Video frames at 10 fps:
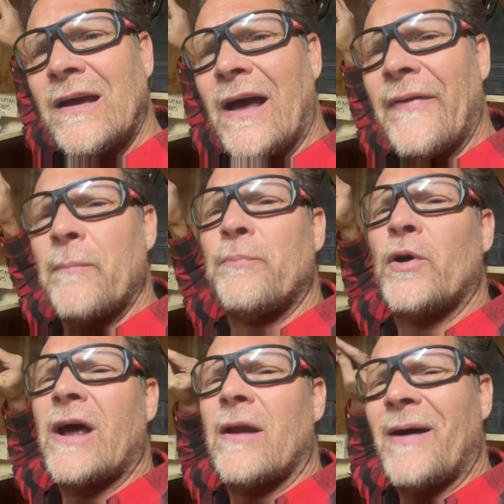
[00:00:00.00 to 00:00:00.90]
And they
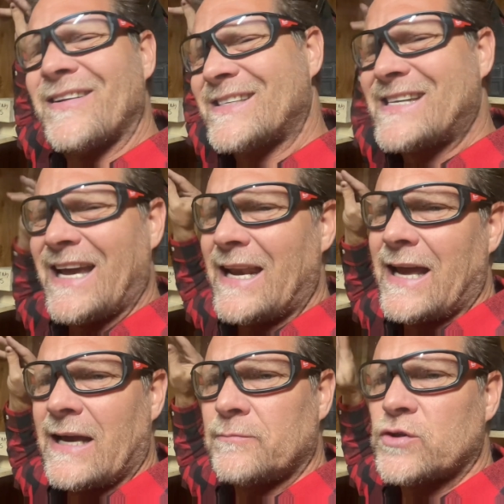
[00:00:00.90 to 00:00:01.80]
put out about 10
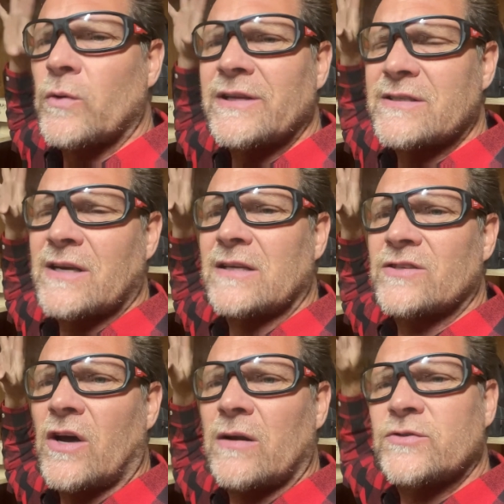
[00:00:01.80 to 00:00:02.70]
amps when the sun's
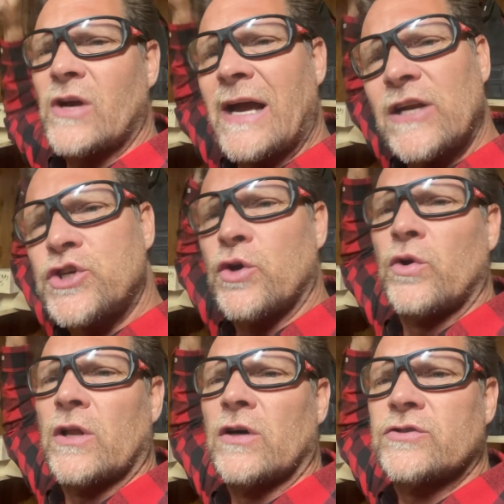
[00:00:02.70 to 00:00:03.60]
on them. So I got
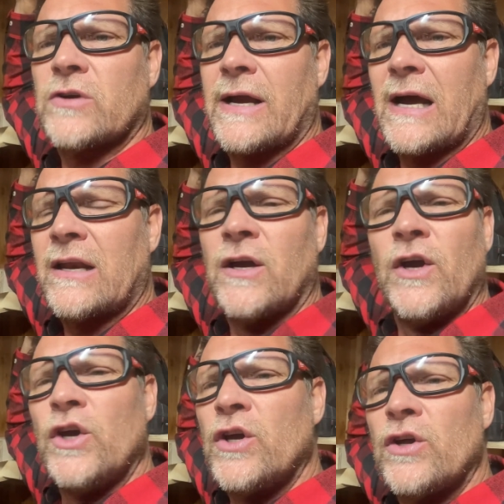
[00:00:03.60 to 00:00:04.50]
two of those. So I got
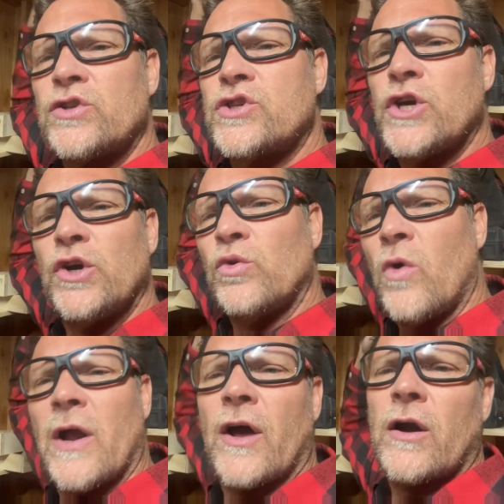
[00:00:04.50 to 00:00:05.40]
two
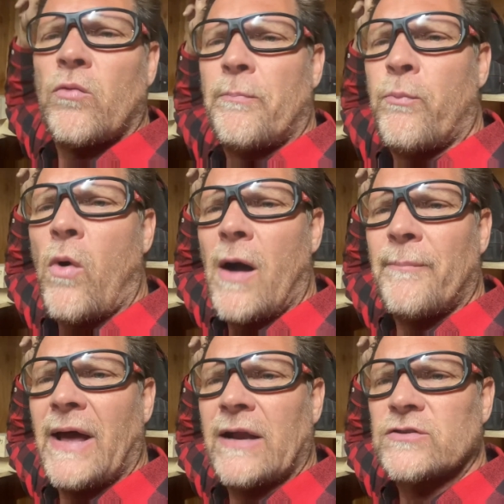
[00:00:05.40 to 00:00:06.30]
100-watt
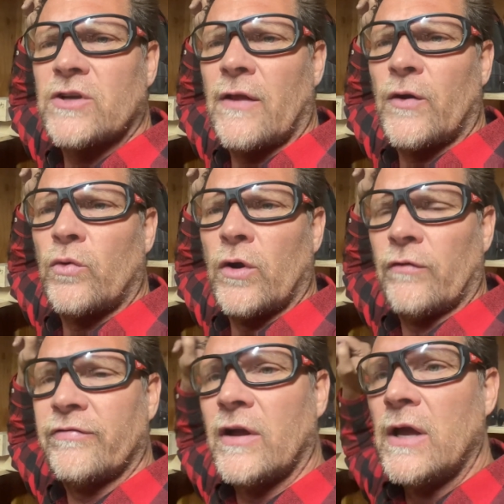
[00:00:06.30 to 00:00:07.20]
panels on the roof.